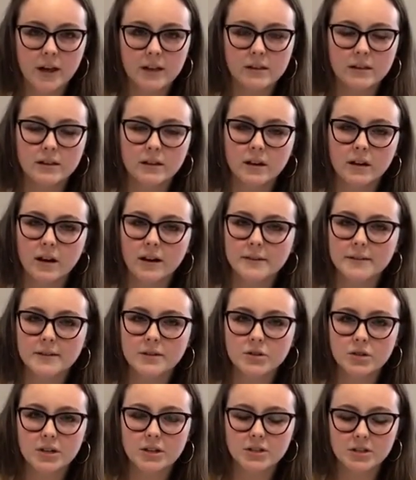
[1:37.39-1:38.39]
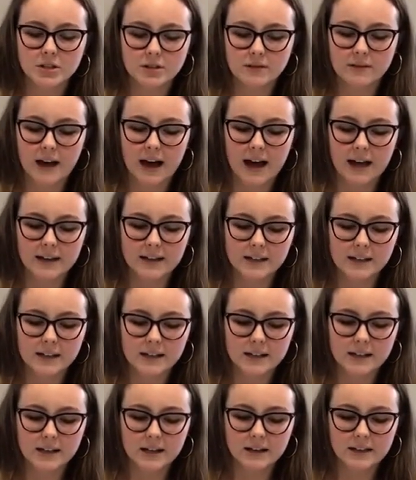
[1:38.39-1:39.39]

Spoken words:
that the concentration of adenine